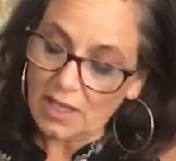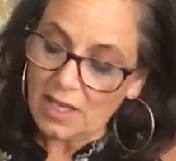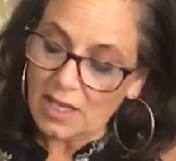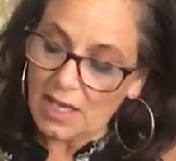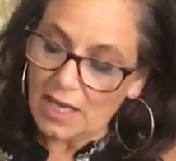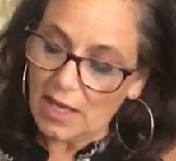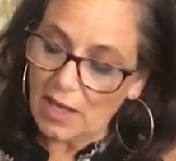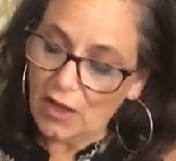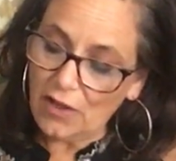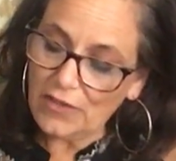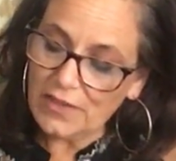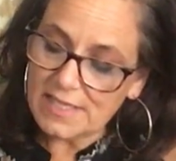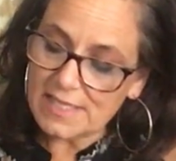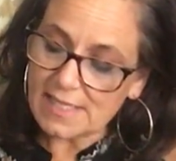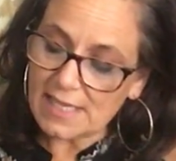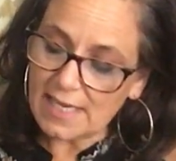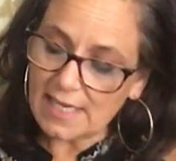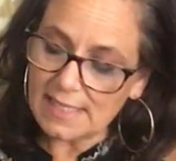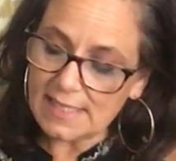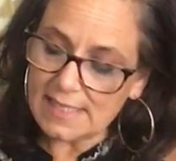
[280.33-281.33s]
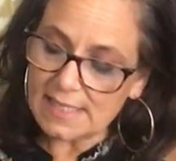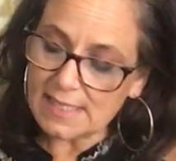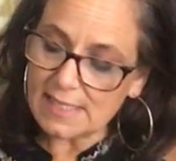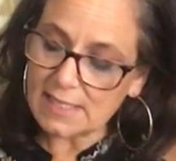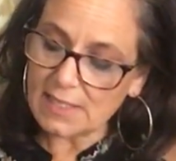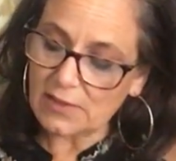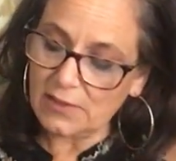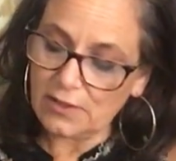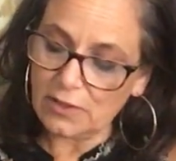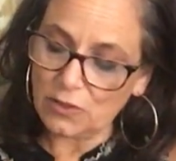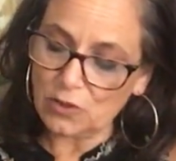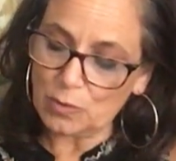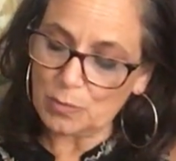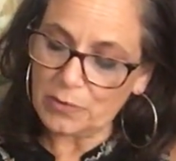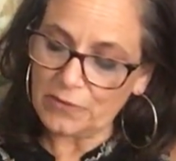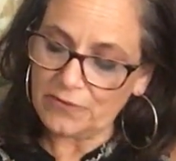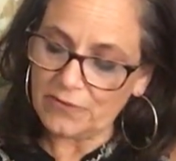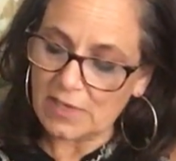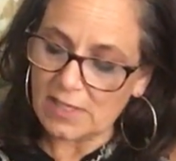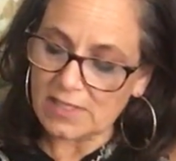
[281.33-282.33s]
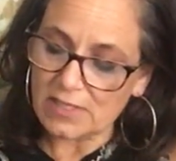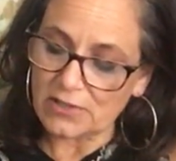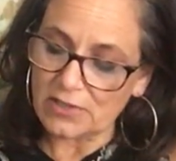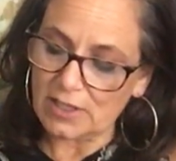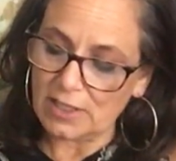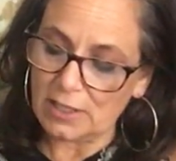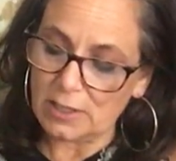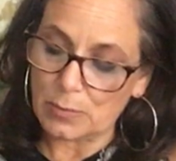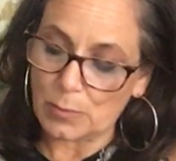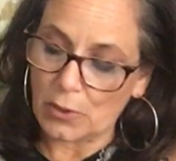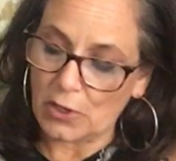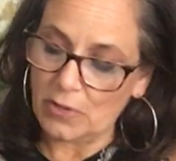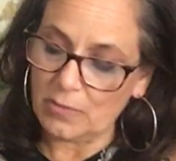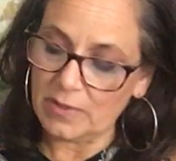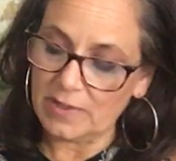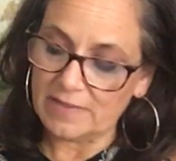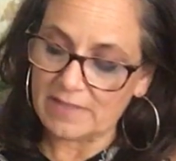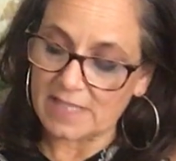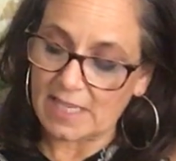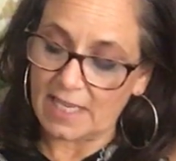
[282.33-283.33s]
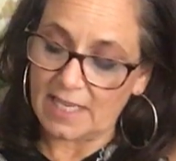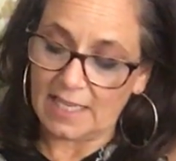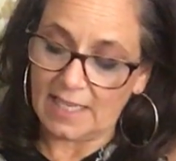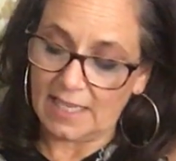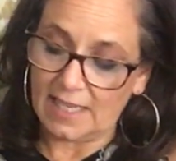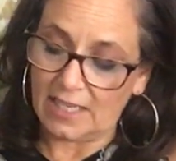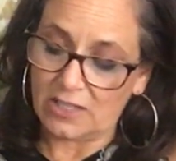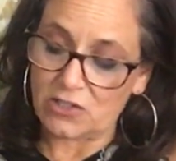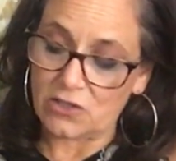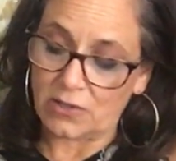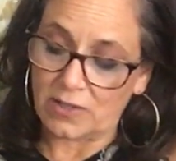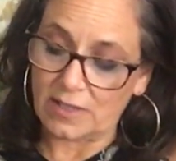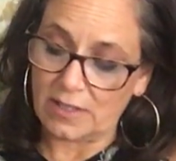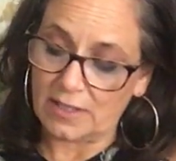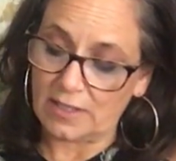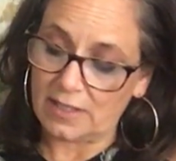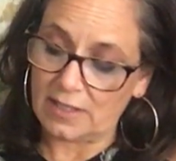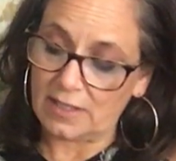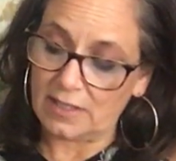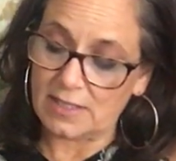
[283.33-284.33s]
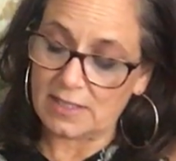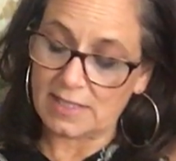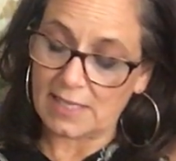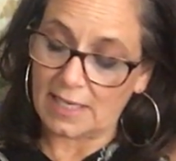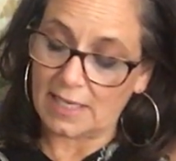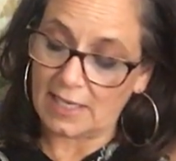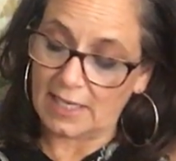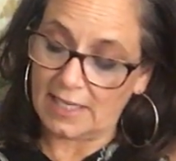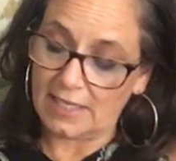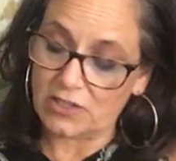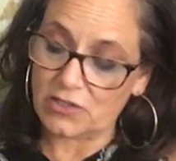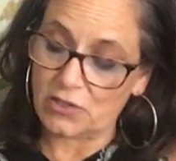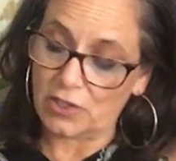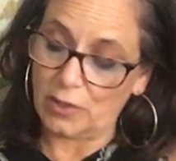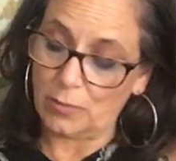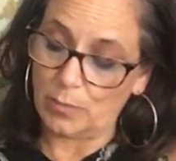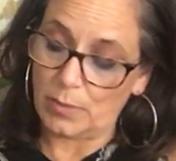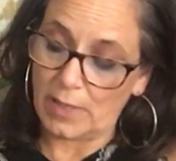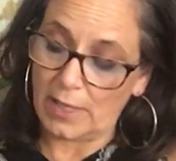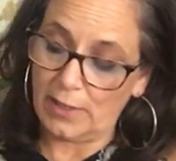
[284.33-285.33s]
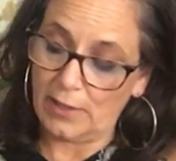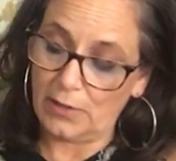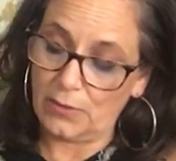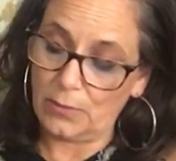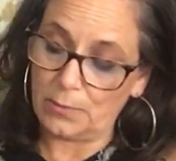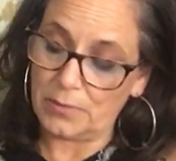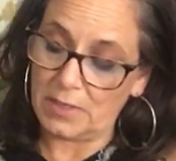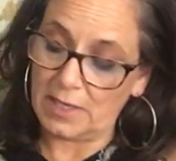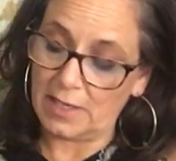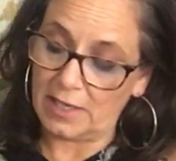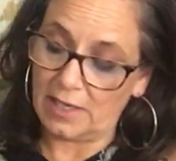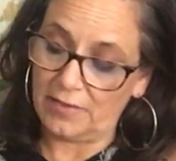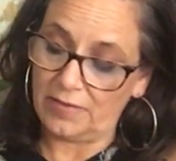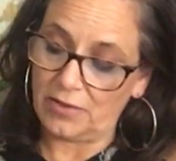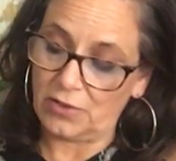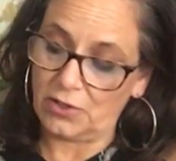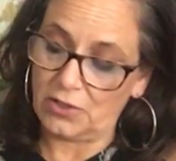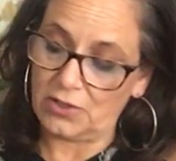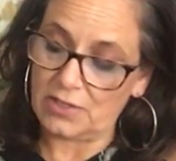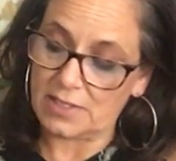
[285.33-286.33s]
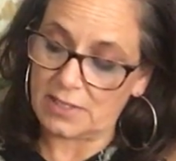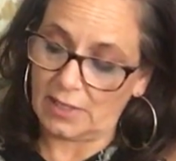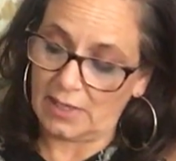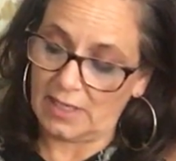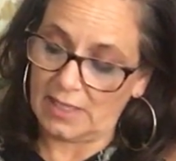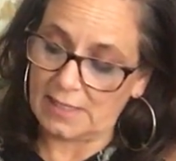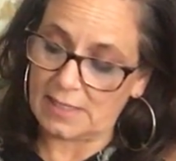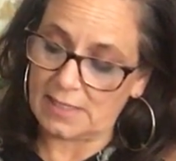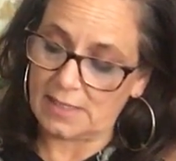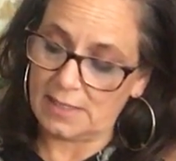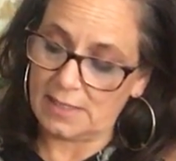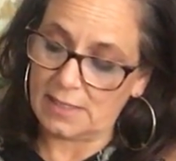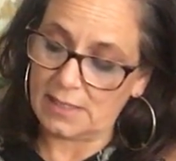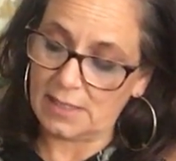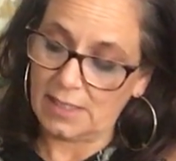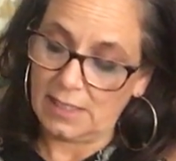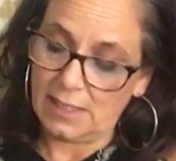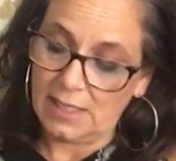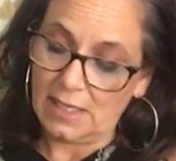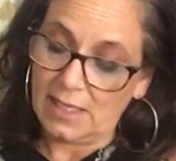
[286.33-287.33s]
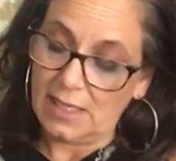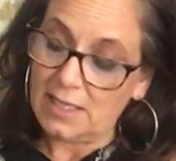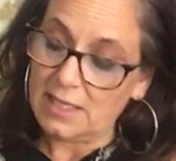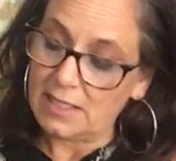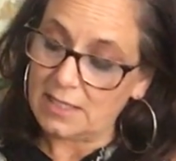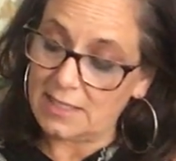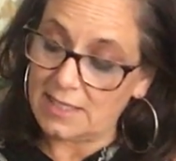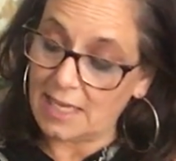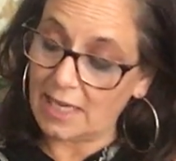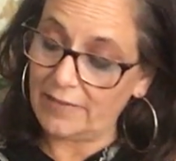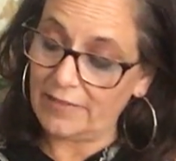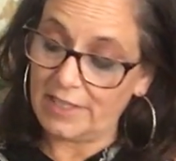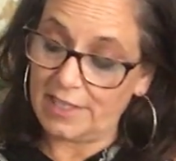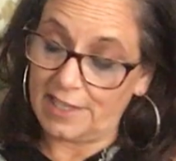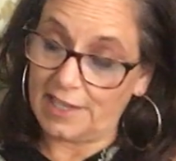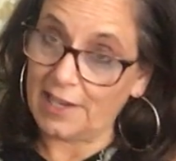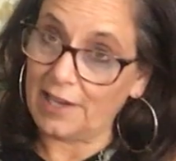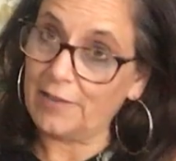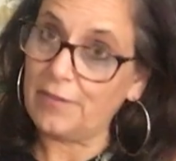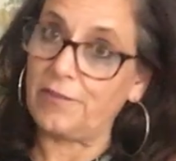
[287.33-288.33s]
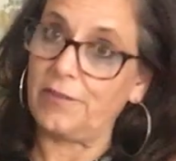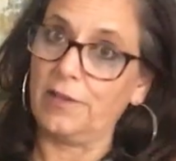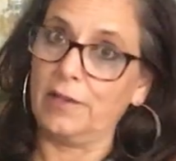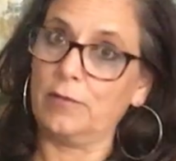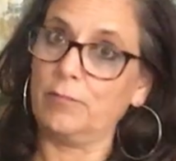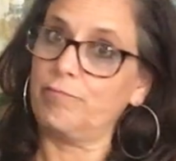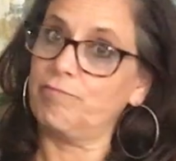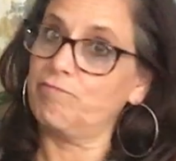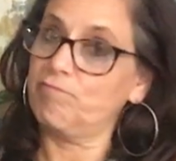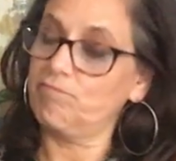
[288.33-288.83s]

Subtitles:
A health and sciences clinical professor in the Department of Psychiatry and Biobehavior Sciences, David Geffen,